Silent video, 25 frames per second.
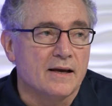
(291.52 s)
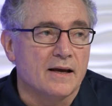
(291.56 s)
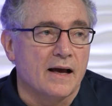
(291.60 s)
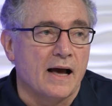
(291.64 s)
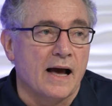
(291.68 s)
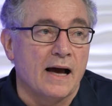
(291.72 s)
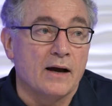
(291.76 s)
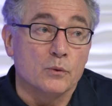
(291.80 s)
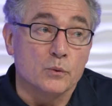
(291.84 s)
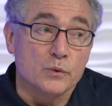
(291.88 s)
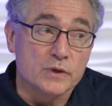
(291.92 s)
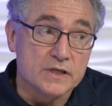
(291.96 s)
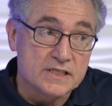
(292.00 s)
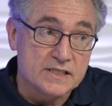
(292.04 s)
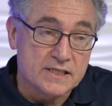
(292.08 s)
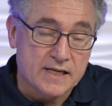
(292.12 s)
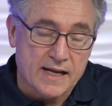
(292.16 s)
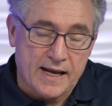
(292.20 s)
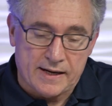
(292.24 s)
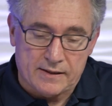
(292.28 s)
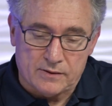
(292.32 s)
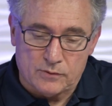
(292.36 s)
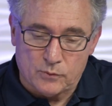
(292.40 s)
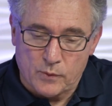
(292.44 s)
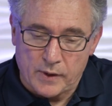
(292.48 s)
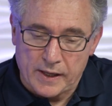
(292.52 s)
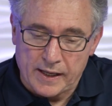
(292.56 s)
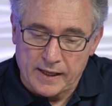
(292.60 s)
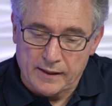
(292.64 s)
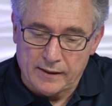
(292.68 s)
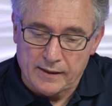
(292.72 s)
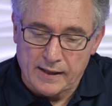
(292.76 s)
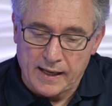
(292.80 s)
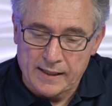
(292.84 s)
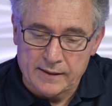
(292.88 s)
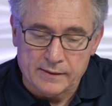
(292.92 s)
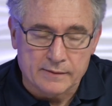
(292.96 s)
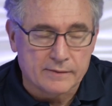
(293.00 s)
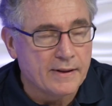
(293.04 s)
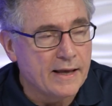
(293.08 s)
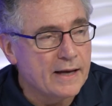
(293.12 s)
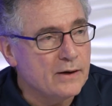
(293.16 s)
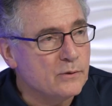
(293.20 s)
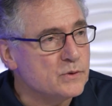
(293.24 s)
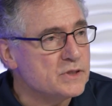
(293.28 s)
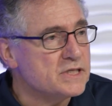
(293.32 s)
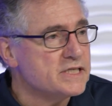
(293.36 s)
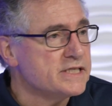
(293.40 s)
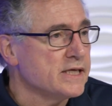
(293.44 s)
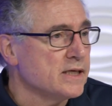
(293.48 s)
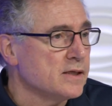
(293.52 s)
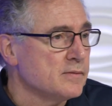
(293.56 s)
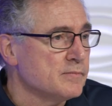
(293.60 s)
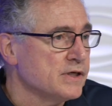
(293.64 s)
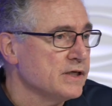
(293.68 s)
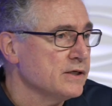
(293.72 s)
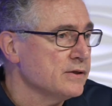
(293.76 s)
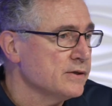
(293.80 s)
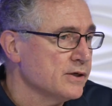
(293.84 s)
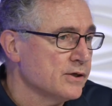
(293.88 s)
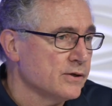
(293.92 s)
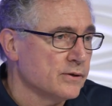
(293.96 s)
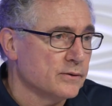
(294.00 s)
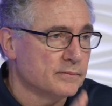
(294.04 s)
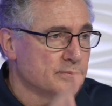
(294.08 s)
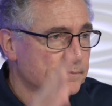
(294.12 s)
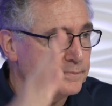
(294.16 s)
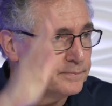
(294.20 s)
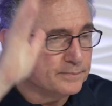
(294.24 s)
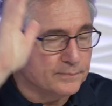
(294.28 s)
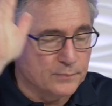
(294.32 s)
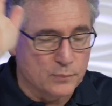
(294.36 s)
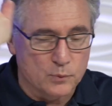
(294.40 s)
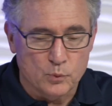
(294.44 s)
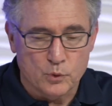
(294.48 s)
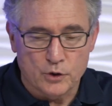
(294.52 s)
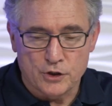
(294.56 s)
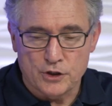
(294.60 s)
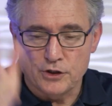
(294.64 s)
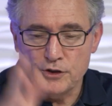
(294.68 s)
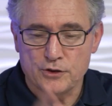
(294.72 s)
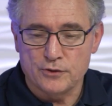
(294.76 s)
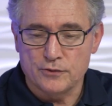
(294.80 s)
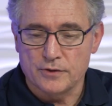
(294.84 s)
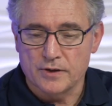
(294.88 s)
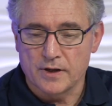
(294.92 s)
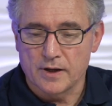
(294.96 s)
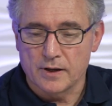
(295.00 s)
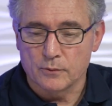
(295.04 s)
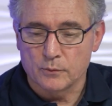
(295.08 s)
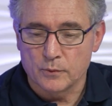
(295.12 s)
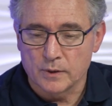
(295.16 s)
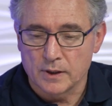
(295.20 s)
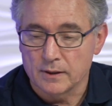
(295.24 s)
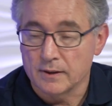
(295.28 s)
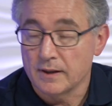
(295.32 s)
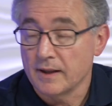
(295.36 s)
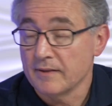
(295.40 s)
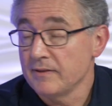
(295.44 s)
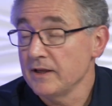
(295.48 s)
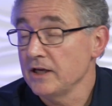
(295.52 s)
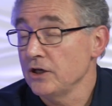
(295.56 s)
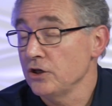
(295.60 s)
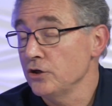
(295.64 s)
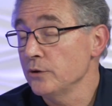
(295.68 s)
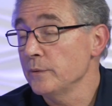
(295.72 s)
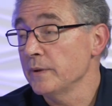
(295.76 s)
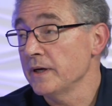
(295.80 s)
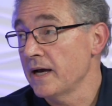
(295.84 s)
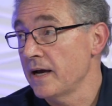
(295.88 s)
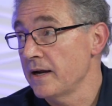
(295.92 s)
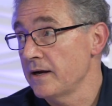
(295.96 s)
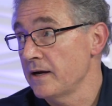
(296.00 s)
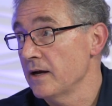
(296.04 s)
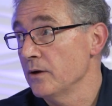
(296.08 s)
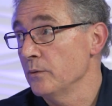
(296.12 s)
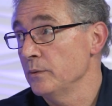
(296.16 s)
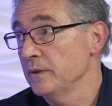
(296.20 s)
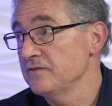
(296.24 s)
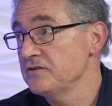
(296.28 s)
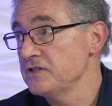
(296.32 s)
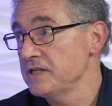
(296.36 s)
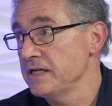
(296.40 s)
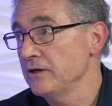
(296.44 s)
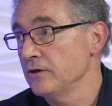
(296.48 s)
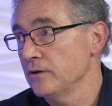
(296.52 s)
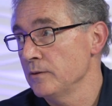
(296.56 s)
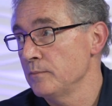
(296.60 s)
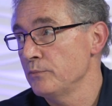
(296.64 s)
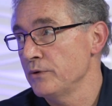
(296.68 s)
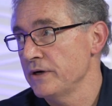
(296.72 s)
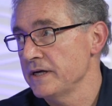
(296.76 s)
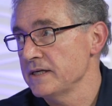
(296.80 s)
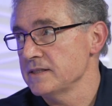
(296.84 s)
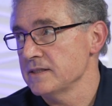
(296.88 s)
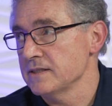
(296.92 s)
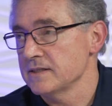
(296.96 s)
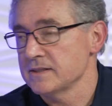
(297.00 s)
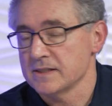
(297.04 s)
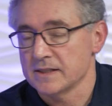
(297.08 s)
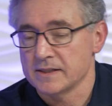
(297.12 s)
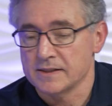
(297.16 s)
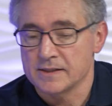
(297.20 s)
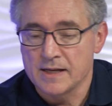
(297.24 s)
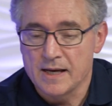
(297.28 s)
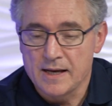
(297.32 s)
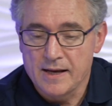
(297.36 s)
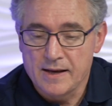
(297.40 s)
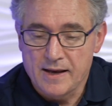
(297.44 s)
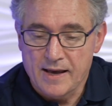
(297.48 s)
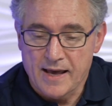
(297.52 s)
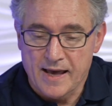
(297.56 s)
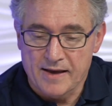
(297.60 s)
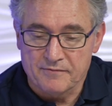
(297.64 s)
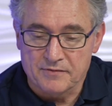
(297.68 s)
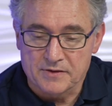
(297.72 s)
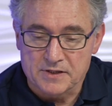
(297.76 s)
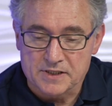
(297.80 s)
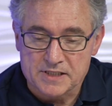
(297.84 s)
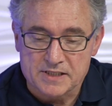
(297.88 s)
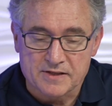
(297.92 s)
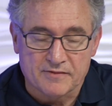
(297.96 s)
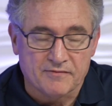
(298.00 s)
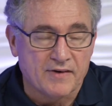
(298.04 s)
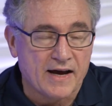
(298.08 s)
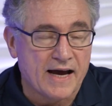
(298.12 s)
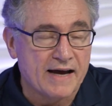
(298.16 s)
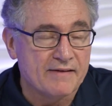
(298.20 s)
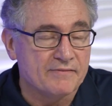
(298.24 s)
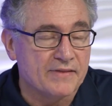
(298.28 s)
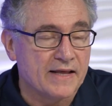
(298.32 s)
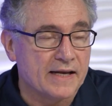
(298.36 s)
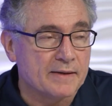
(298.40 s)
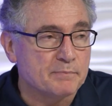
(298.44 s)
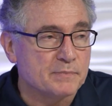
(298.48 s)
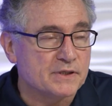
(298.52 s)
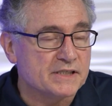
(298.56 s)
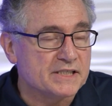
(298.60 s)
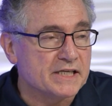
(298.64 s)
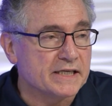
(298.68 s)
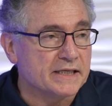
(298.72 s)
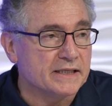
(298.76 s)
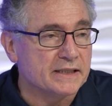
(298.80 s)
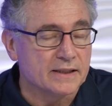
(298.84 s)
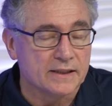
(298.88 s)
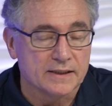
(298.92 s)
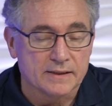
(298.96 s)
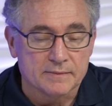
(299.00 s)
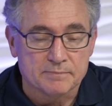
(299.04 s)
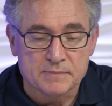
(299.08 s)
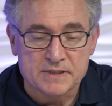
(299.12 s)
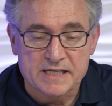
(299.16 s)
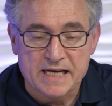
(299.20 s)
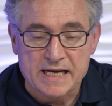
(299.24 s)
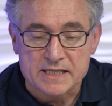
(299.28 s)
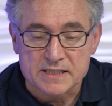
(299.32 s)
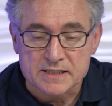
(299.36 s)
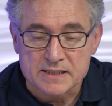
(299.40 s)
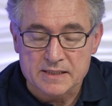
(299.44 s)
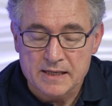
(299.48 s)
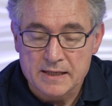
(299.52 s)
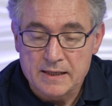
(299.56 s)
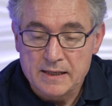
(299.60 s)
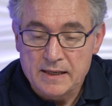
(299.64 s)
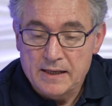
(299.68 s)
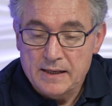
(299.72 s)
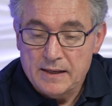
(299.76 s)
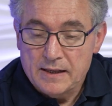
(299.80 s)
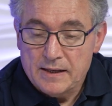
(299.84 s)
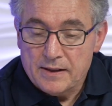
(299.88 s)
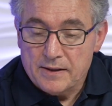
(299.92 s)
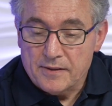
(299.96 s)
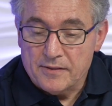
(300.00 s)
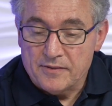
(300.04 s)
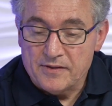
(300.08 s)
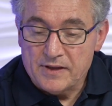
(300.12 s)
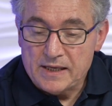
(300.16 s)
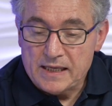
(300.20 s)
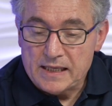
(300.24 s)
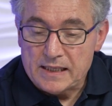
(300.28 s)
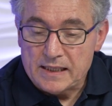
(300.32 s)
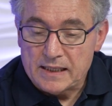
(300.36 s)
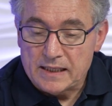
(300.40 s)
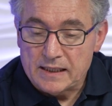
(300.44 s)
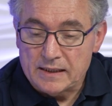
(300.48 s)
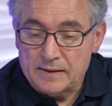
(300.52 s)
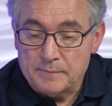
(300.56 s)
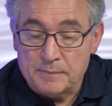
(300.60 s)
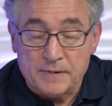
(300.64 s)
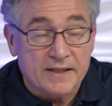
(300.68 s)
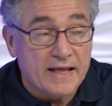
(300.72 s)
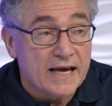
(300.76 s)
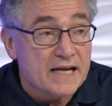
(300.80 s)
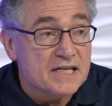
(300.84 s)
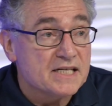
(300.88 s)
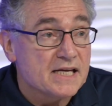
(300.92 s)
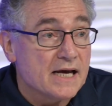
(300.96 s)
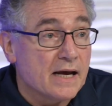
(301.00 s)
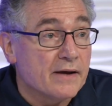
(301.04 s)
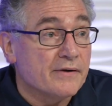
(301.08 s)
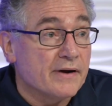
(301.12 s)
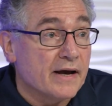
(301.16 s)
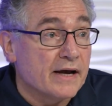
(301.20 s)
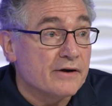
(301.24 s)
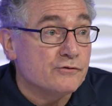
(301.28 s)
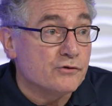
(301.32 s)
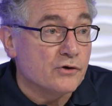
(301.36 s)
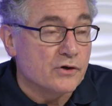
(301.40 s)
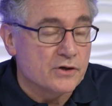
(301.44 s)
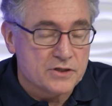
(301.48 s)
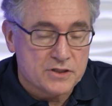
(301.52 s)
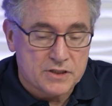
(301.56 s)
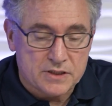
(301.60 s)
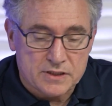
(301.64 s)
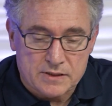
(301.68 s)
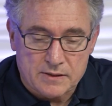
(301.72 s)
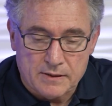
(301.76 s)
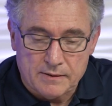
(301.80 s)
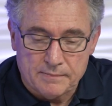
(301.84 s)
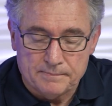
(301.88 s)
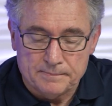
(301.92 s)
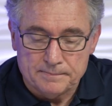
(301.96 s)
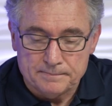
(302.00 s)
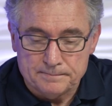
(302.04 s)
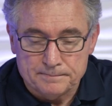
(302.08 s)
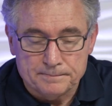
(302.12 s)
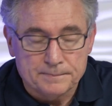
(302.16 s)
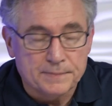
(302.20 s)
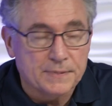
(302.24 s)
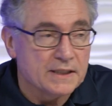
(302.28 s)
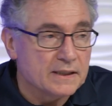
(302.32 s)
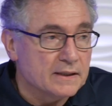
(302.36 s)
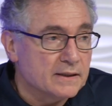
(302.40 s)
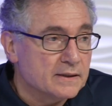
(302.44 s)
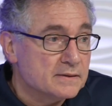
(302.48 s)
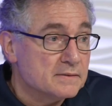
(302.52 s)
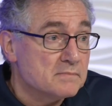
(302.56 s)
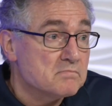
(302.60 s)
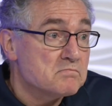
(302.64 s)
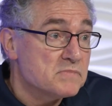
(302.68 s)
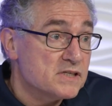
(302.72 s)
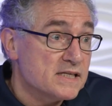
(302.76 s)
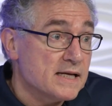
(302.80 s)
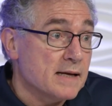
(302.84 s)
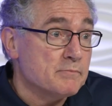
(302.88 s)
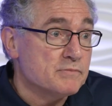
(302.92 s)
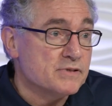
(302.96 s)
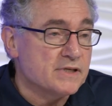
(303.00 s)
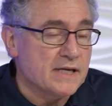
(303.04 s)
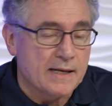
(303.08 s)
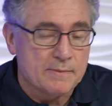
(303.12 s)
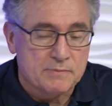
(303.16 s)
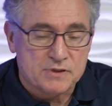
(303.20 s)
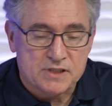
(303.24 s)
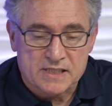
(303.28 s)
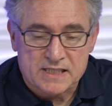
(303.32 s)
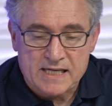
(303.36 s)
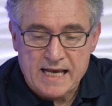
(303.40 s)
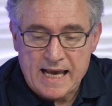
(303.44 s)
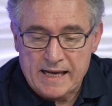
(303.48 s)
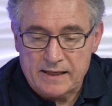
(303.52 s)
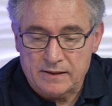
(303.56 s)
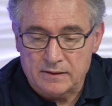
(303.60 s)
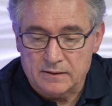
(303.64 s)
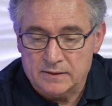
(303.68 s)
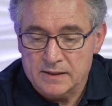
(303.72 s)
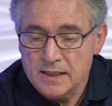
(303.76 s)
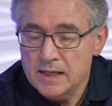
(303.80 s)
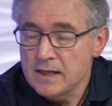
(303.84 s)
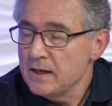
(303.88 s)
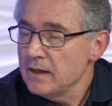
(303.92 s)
I always stand away. And they always tell me, you know, what do you know? Well, I think you and I know, we've seen compressors that haven't survived that particular test. But that's how nitrox sometimes is handled.